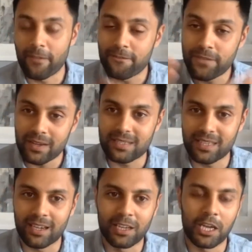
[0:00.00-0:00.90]
And the first
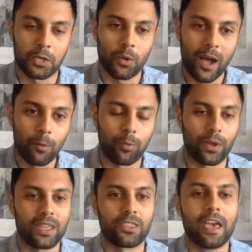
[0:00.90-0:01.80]
thing I'd like your help
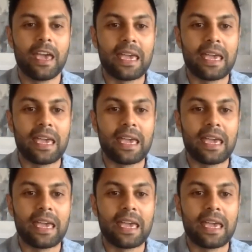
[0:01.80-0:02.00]
with